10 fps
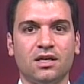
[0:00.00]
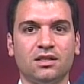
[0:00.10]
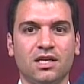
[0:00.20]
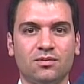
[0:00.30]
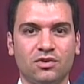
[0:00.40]

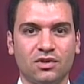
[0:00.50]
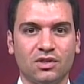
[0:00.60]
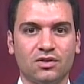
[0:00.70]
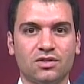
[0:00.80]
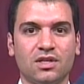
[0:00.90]

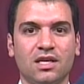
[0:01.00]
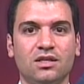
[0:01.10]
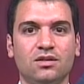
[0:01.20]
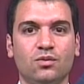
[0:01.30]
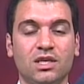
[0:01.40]
laborers and
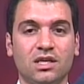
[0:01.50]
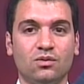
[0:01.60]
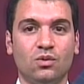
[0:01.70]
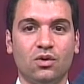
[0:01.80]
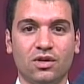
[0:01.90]
weekend
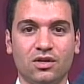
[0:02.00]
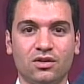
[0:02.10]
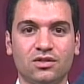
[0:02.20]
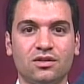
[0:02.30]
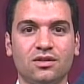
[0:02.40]

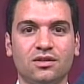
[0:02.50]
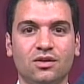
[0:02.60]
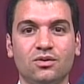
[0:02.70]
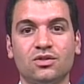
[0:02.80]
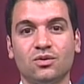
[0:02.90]
warriors,
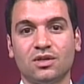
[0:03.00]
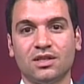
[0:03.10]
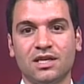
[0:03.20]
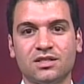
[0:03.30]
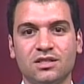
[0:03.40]
those who are
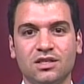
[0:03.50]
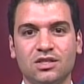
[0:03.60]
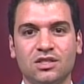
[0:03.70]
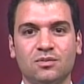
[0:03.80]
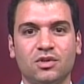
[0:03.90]
less
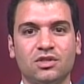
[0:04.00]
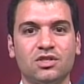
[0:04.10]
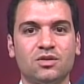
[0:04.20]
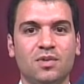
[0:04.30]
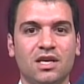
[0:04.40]
conditioned and
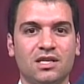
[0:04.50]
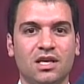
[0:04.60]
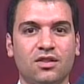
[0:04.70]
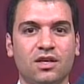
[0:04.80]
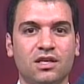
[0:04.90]
participate in
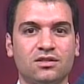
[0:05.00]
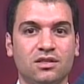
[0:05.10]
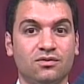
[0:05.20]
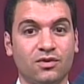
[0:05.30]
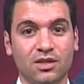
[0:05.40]
athletics
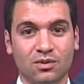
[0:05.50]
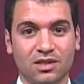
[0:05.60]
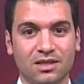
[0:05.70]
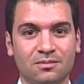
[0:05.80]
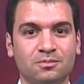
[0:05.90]
infrequently.